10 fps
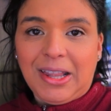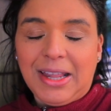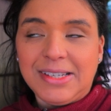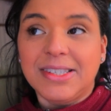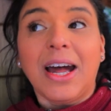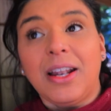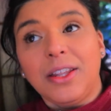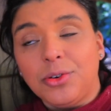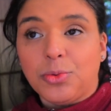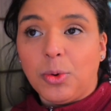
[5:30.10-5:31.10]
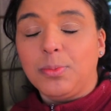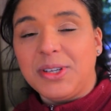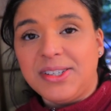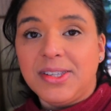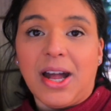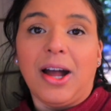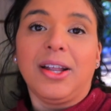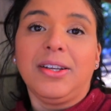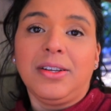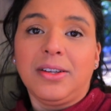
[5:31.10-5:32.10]
Unless that little room is
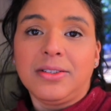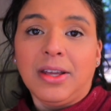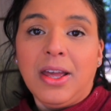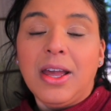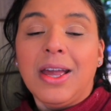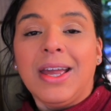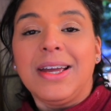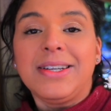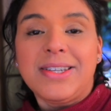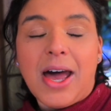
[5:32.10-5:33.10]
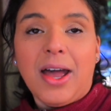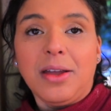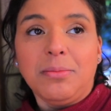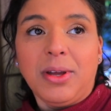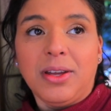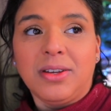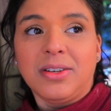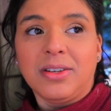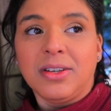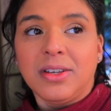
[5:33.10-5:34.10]
done, in time.
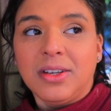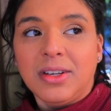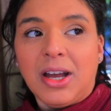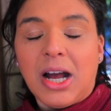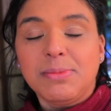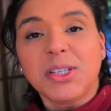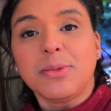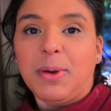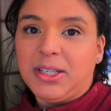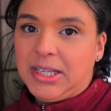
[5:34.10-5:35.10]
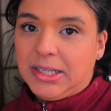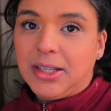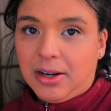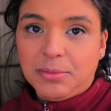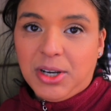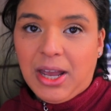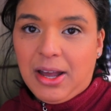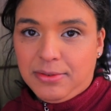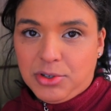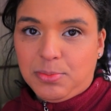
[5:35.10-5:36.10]
I'm suspecting that I'm gonna
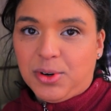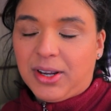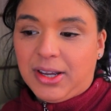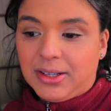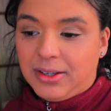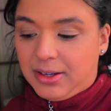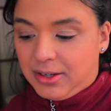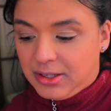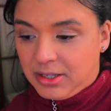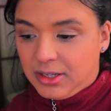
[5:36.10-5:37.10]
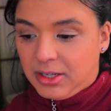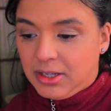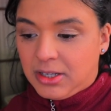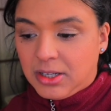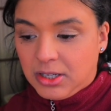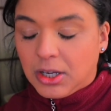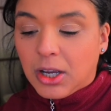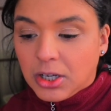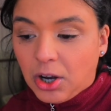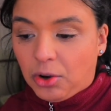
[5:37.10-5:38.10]
have to bring in
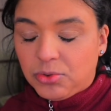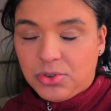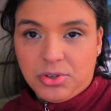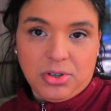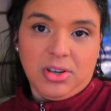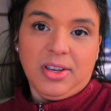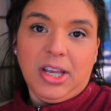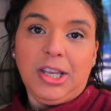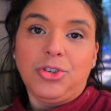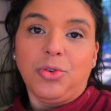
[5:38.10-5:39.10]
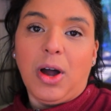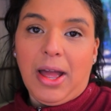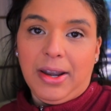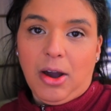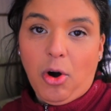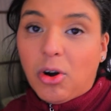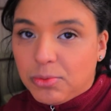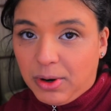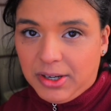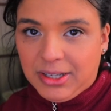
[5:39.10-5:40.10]
goats into an
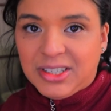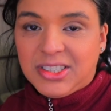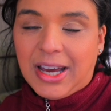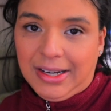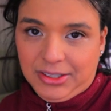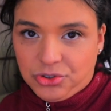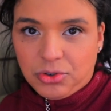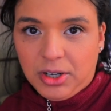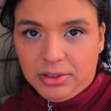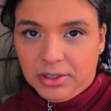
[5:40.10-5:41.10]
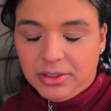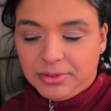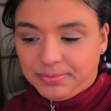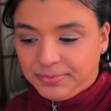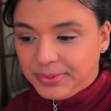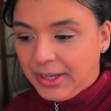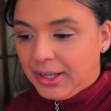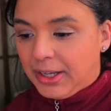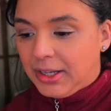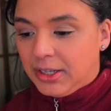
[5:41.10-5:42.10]
already tiny trailer.
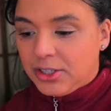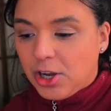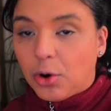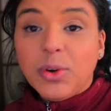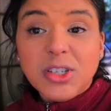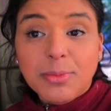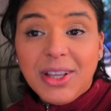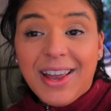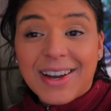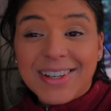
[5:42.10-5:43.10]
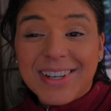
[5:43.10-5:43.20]
So wish me luck.